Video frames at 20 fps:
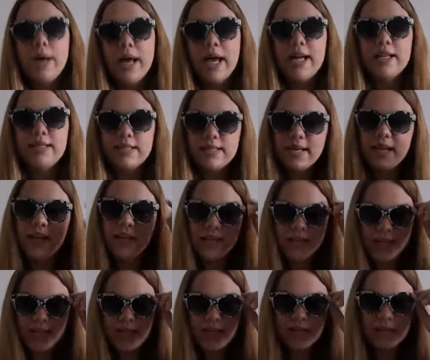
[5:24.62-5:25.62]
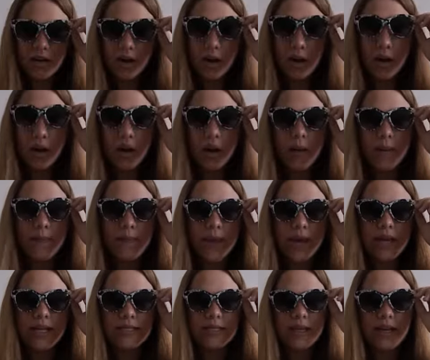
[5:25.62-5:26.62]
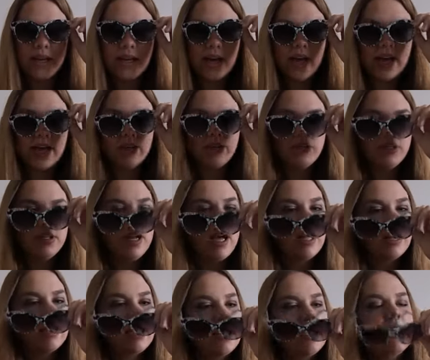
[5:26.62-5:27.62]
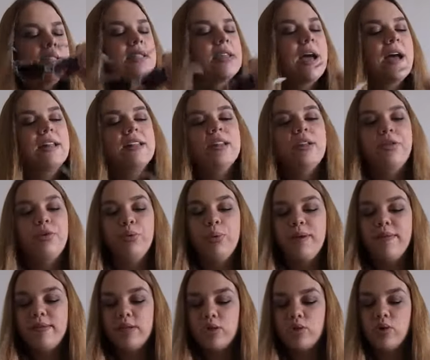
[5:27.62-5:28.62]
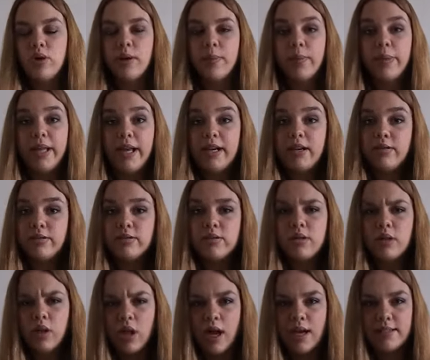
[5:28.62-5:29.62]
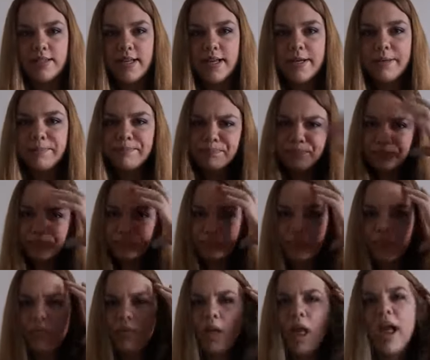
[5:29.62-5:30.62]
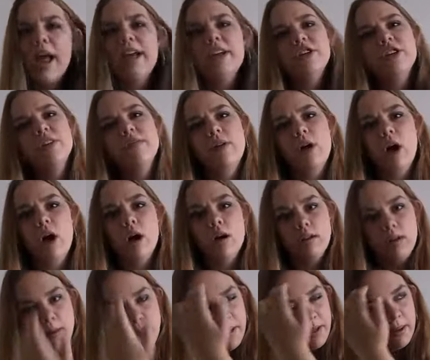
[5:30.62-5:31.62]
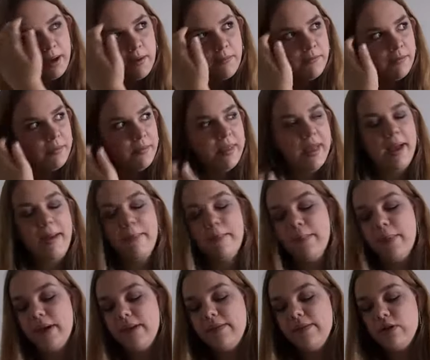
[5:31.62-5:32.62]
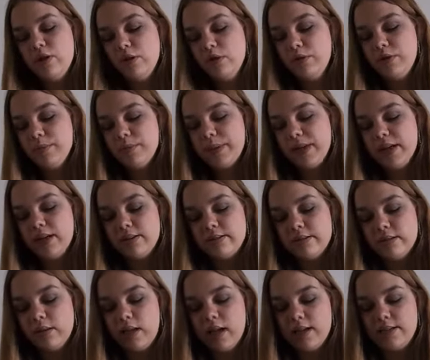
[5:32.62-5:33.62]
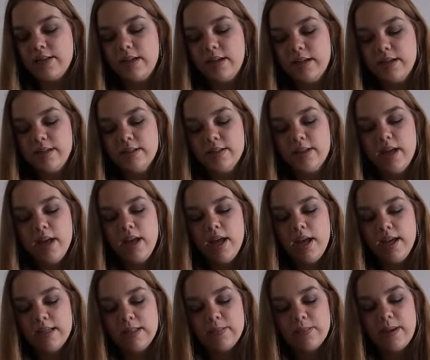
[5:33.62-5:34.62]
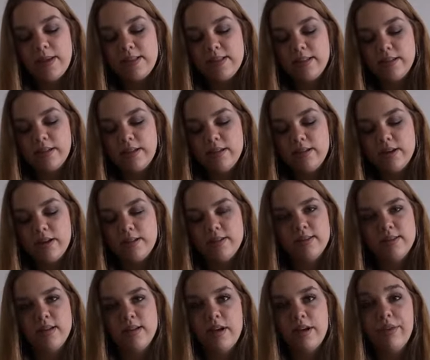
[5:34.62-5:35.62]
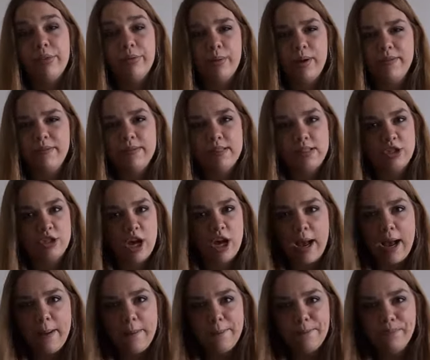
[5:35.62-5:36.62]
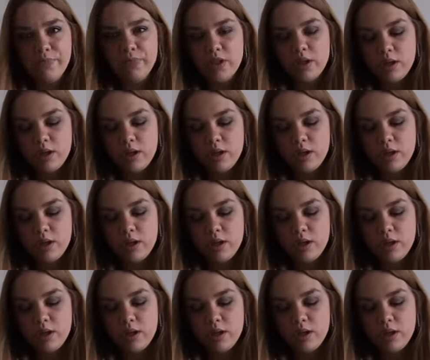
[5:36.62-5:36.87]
But these are amazing. I actually got these at the thrift store, Plato's Closet. I actually have a haul coming up from them, but if you don't know what Plato's Closet is, it's basically just a thrift shop